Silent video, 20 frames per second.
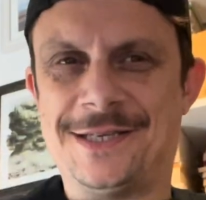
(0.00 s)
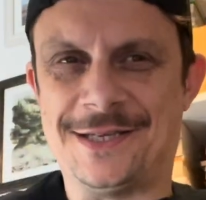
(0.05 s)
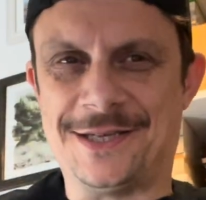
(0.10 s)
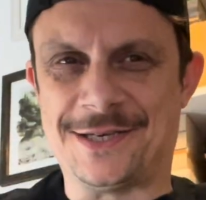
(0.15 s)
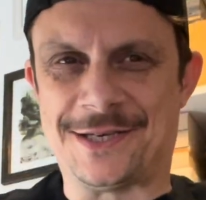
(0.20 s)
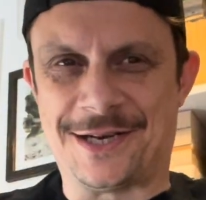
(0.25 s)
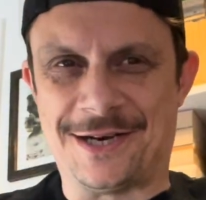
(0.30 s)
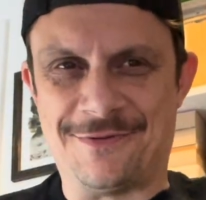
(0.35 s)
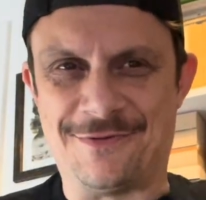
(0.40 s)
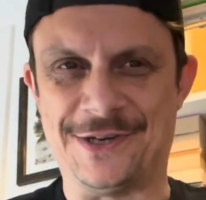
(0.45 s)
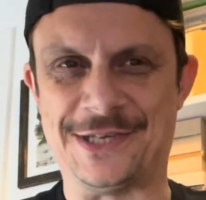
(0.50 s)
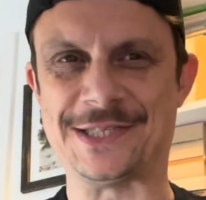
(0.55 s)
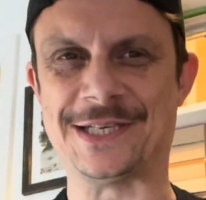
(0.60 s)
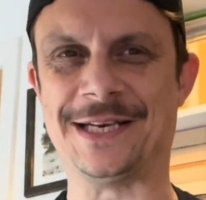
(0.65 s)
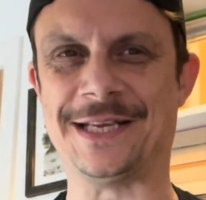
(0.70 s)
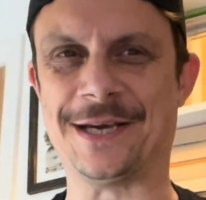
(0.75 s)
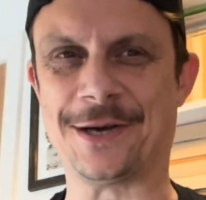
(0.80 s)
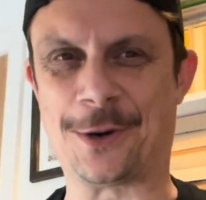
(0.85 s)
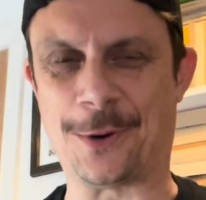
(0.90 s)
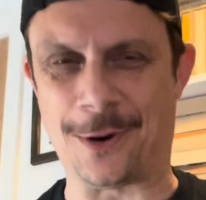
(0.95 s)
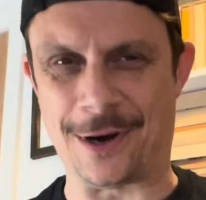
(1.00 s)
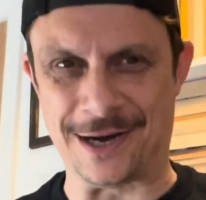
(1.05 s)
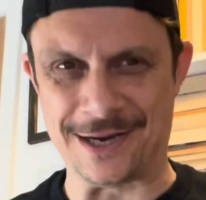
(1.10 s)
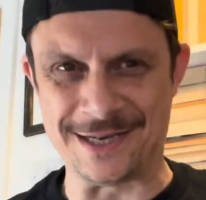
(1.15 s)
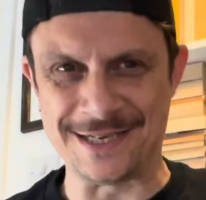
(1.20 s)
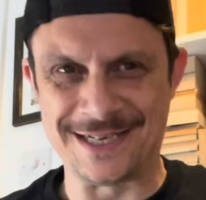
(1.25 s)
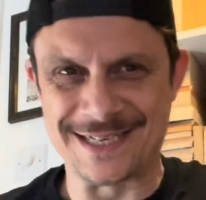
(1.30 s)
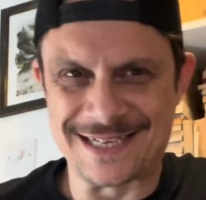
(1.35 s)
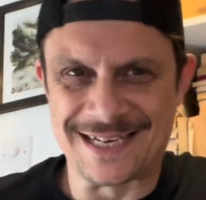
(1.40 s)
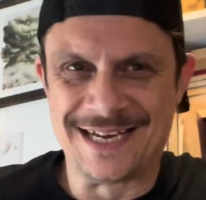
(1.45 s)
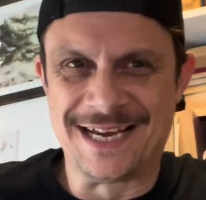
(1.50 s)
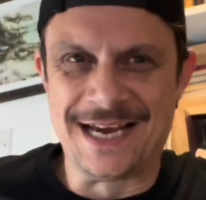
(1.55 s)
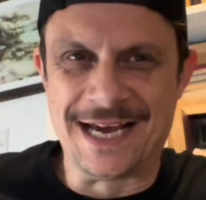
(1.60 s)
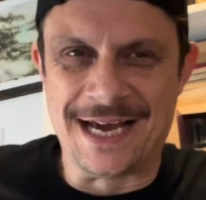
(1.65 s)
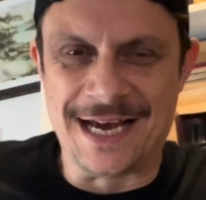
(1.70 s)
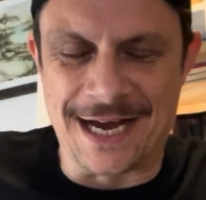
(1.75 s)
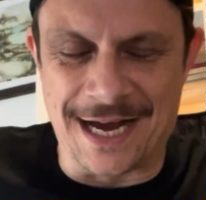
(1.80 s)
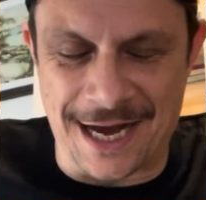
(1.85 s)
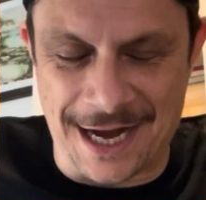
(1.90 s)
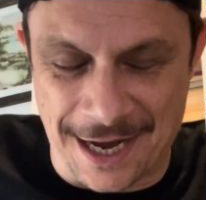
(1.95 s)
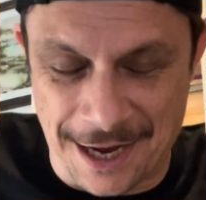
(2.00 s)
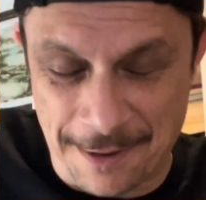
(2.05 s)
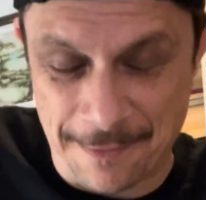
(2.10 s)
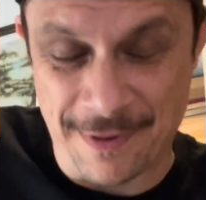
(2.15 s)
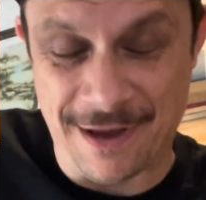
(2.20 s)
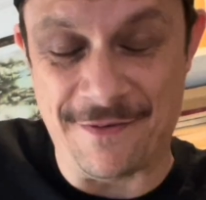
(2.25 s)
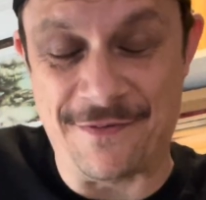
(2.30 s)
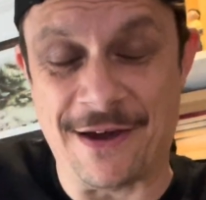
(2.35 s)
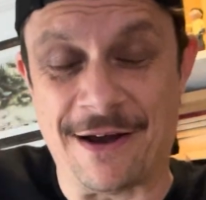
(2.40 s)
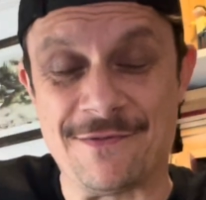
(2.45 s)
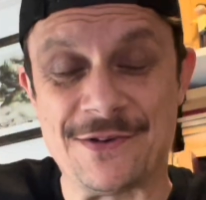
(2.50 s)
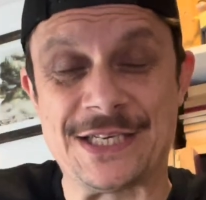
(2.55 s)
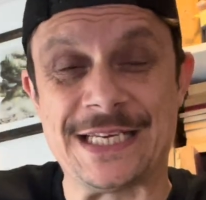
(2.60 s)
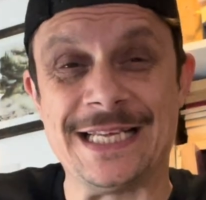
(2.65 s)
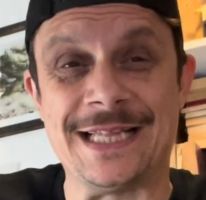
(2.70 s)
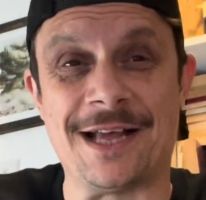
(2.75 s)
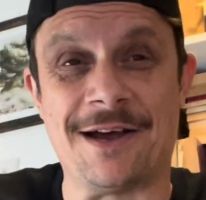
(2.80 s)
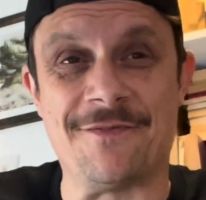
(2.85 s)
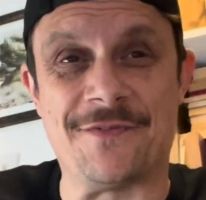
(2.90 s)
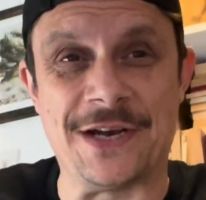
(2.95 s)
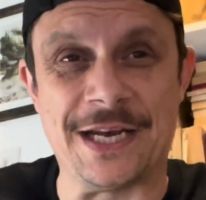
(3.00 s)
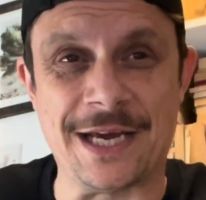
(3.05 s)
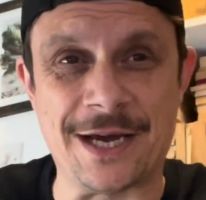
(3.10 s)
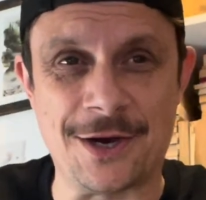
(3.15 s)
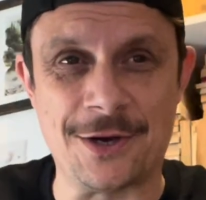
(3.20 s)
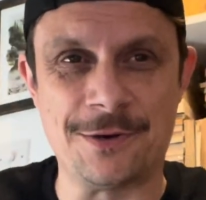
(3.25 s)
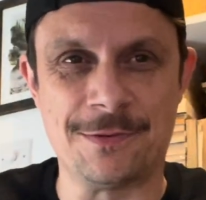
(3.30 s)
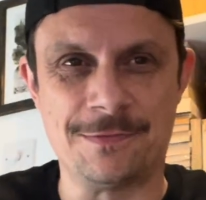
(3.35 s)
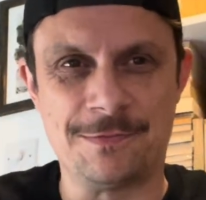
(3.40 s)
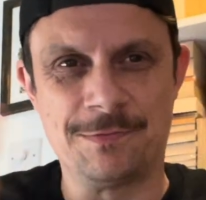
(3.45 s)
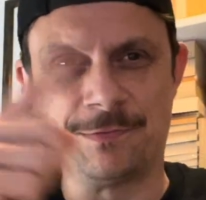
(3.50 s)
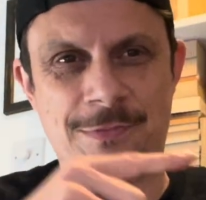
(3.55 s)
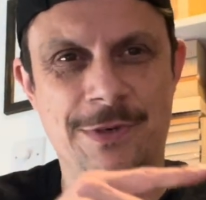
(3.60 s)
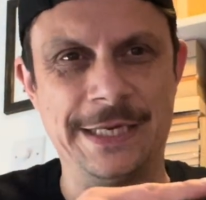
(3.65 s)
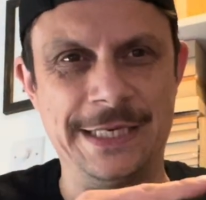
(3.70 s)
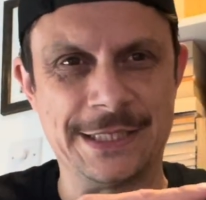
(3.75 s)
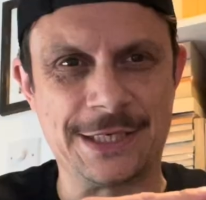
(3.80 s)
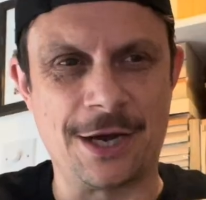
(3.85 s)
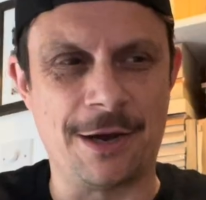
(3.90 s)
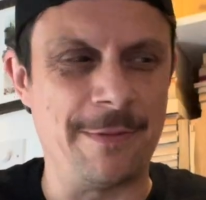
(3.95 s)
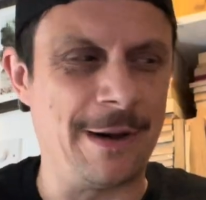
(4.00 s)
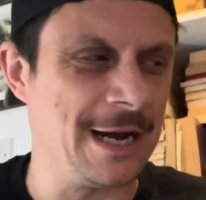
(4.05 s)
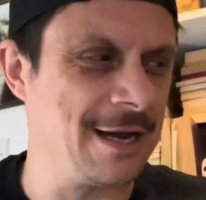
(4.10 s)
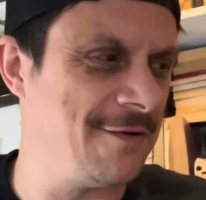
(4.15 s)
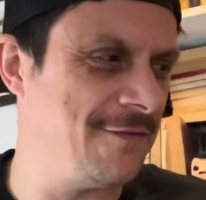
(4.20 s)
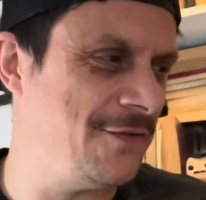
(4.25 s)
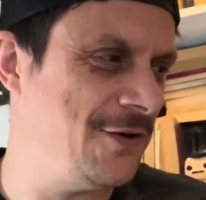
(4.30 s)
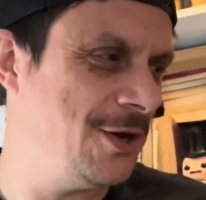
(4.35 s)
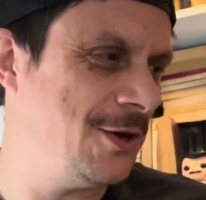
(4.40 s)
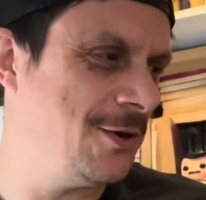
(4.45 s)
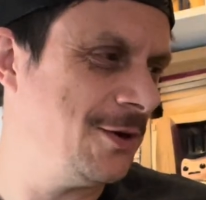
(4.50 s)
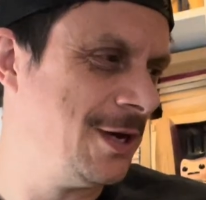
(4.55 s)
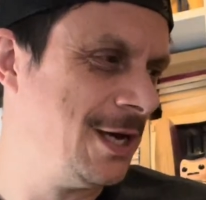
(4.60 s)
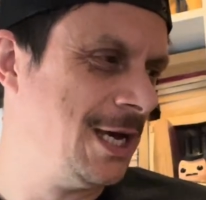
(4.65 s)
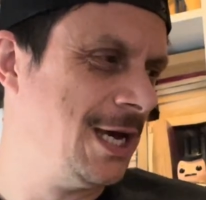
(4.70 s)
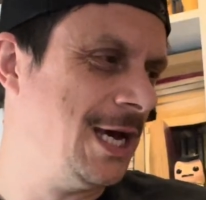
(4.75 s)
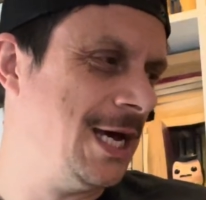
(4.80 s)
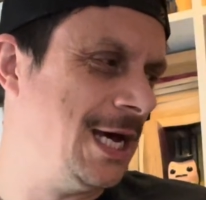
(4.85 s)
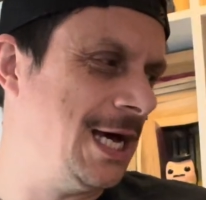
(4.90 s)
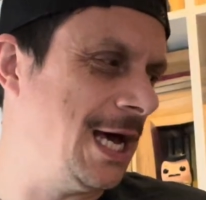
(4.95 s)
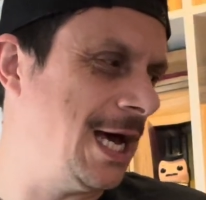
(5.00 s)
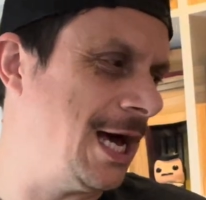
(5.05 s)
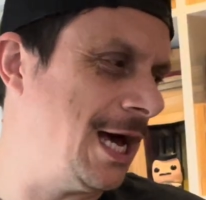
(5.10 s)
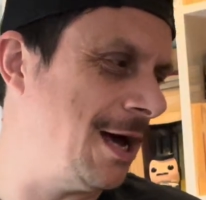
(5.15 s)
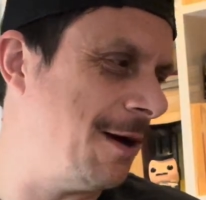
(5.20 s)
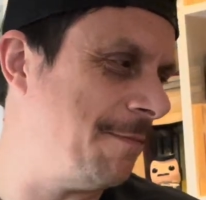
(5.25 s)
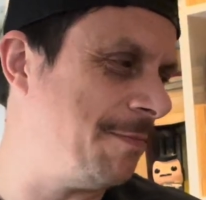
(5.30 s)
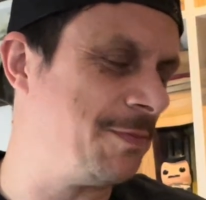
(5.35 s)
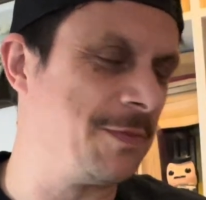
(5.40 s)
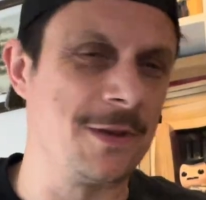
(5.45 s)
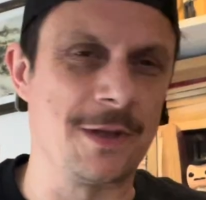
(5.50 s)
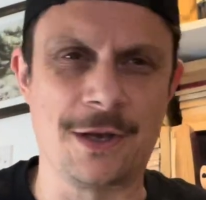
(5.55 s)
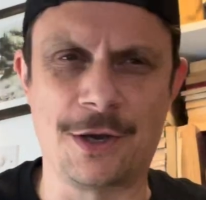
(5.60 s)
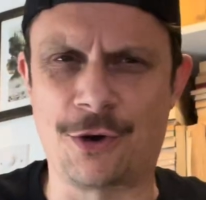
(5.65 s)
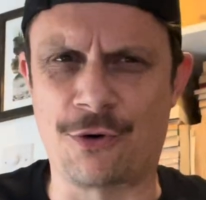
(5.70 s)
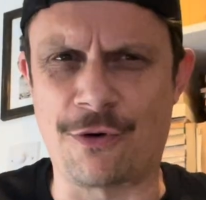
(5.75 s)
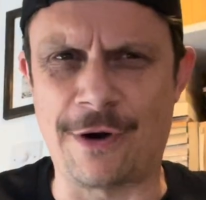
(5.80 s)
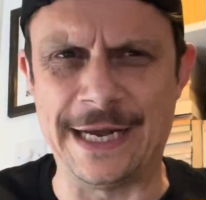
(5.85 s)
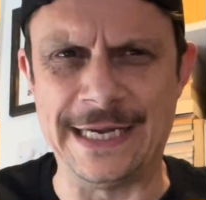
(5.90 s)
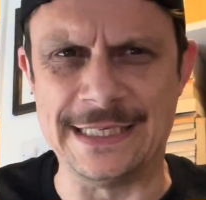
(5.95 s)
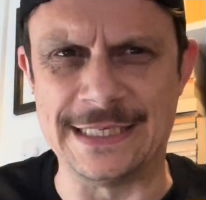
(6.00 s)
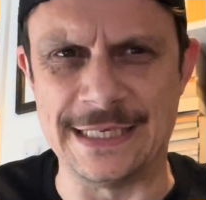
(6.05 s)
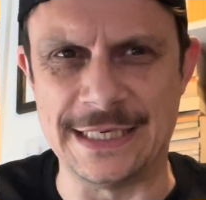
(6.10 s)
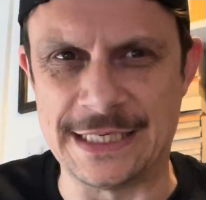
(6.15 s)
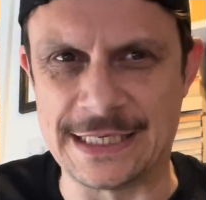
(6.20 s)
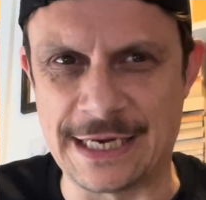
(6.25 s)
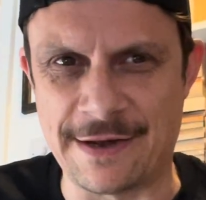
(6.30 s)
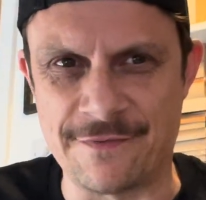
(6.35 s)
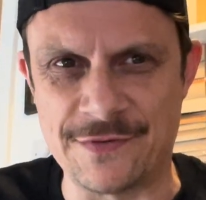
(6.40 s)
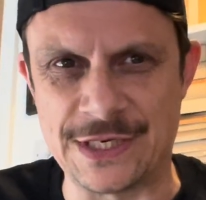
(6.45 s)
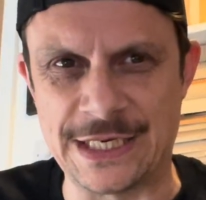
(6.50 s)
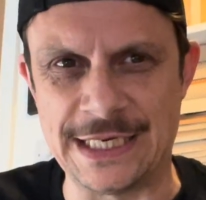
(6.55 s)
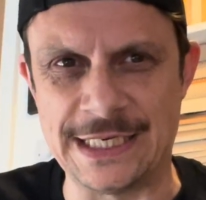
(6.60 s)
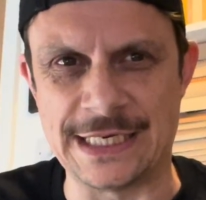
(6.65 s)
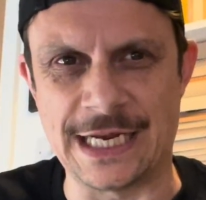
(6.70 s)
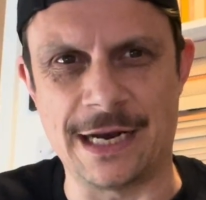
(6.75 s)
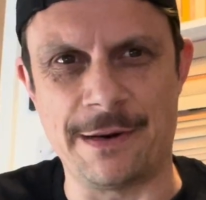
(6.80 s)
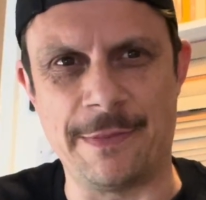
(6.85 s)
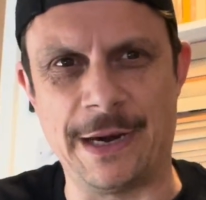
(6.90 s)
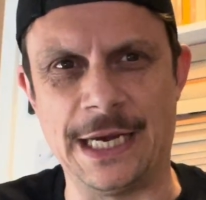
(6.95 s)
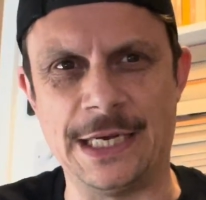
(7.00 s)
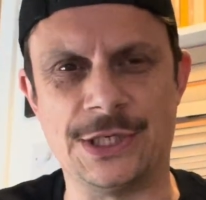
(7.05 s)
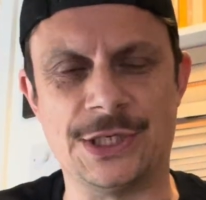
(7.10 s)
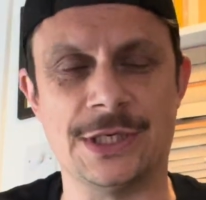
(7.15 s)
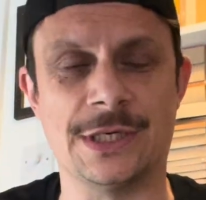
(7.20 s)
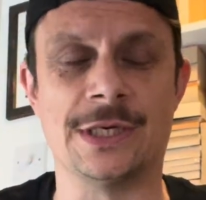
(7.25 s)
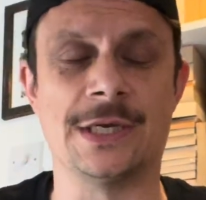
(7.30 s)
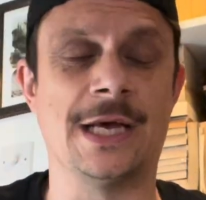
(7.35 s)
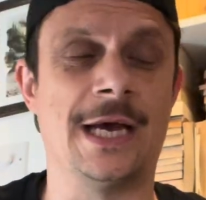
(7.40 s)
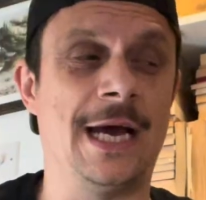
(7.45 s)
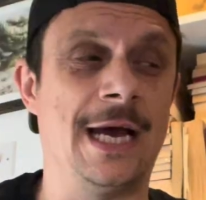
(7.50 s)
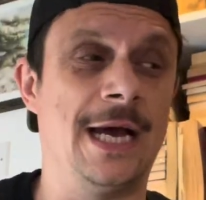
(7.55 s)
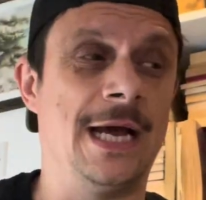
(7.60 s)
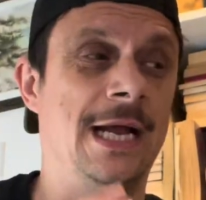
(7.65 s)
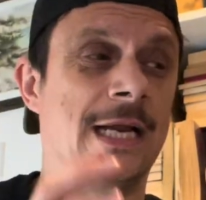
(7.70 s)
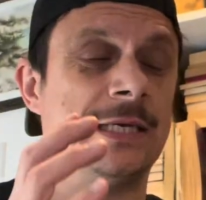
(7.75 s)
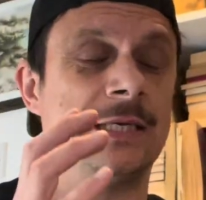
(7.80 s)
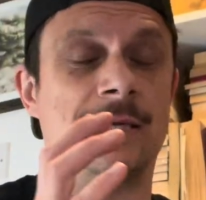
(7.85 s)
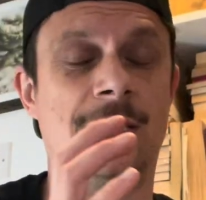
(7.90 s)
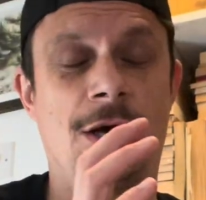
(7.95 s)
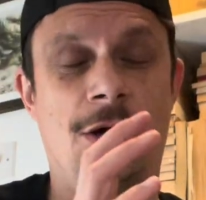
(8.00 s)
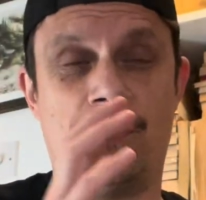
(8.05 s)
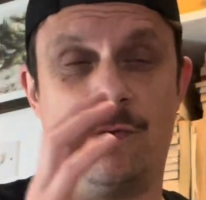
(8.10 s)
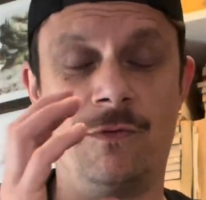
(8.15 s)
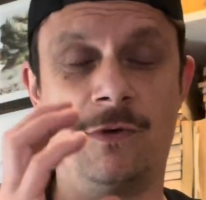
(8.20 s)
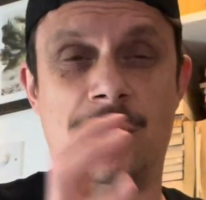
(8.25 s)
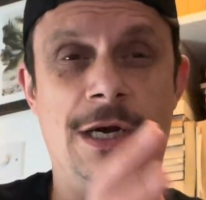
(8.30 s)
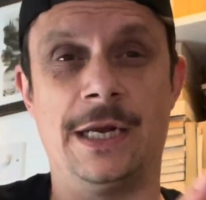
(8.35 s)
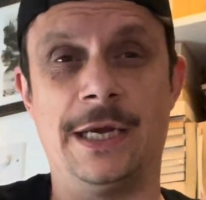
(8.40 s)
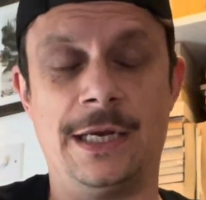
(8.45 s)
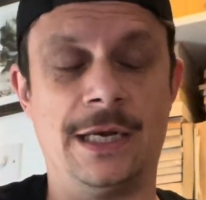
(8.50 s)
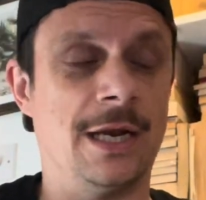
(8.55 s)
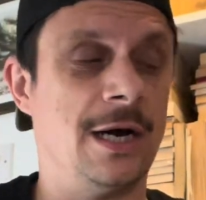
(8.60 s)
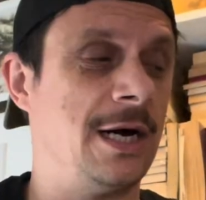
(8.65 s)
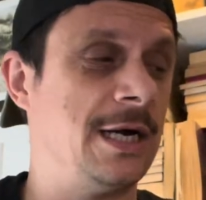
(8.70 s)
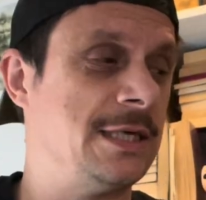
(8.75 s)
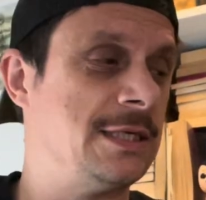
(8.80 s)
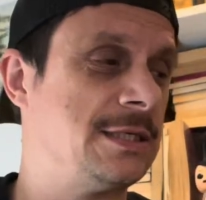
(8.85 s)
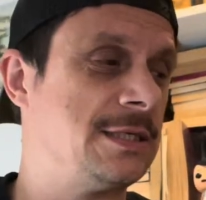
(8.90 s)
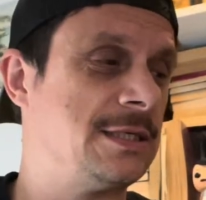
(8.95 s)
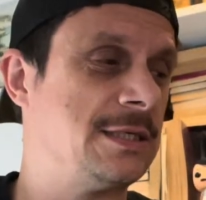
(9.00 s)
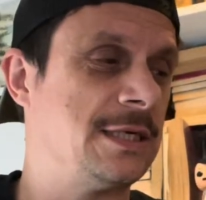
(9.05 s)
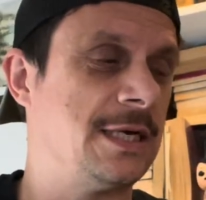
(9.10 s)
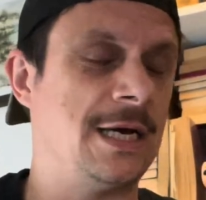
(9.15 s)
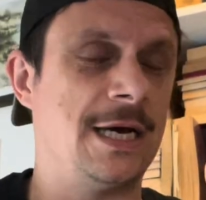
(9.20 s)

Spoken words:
that I recently acquired. If you haven't seen that video, please go back a few. Crazy 70s animation and a really nice